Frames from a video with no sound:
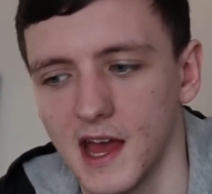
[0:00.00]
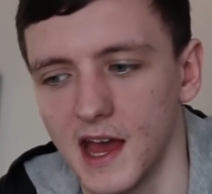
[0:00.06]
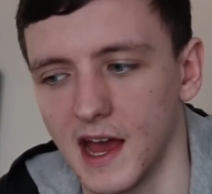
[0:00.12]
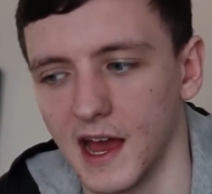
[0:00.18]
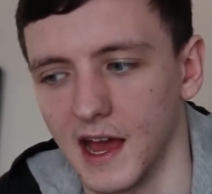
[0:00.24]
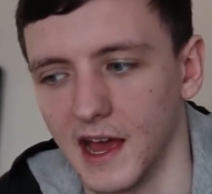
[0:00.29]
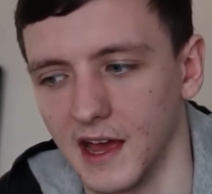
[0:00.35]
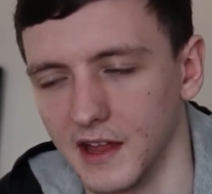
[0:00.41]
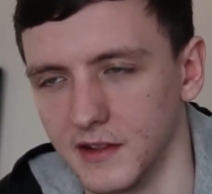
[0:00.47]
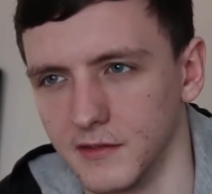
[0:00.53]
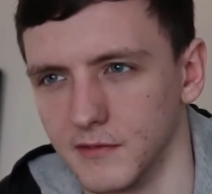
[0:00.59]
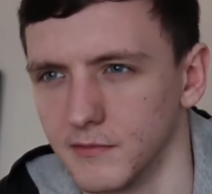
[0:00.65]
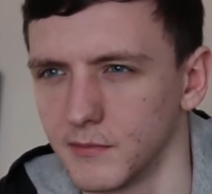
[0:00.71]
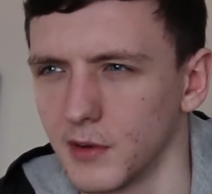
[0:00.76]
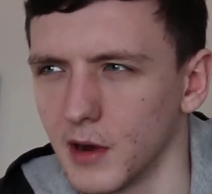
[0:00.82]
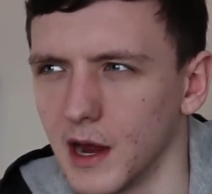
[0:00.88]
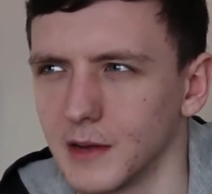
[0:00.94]
uh,
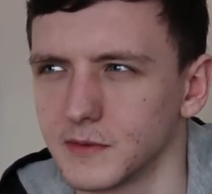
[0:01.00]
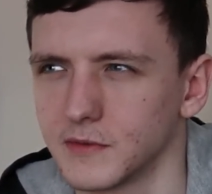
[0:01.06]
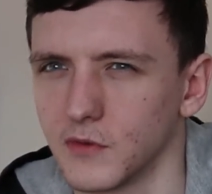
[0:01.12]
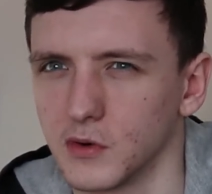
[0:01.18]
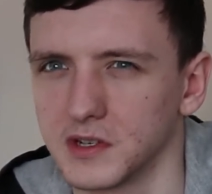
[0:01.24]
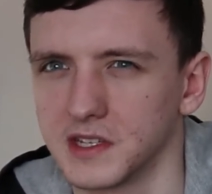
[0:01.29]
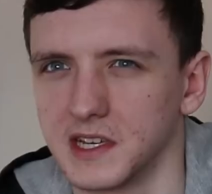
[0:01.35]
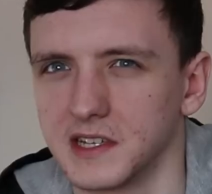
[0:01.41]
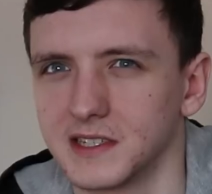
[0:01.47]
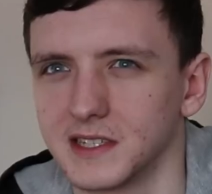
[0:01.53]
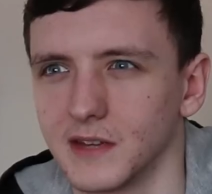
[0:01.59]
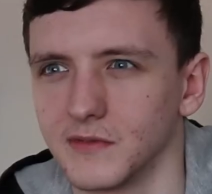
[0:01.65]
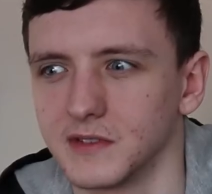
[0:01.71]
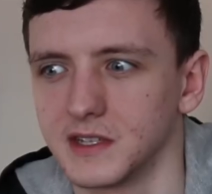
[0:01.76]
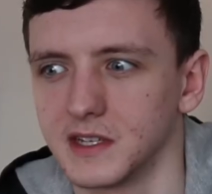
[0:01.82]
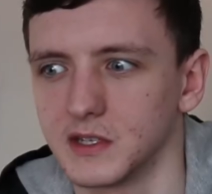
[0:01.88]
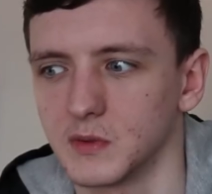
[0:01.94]
and perhaps
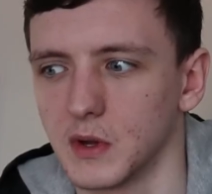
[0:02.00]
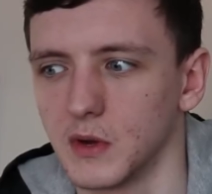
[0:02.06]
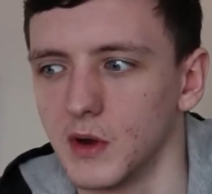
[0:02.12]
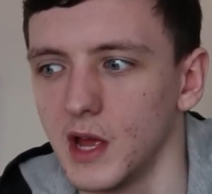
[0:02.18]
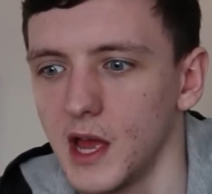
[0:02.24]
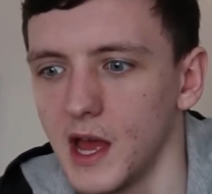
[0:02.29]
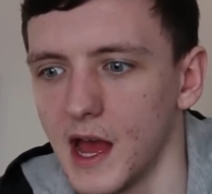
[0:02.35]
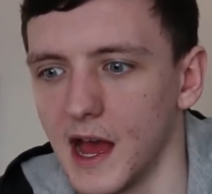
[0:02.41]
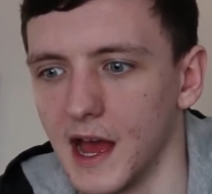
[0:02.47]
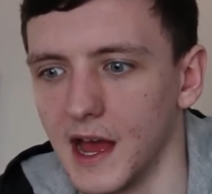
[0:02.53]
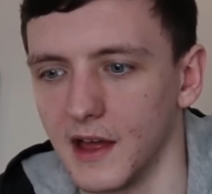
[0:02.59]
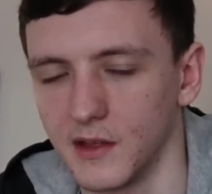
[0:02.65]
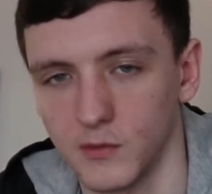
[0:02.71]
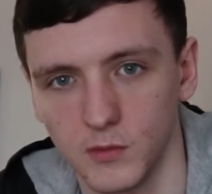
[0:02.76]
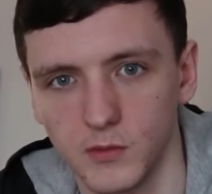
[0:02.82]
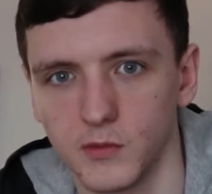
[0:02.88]
4870 as well, uh,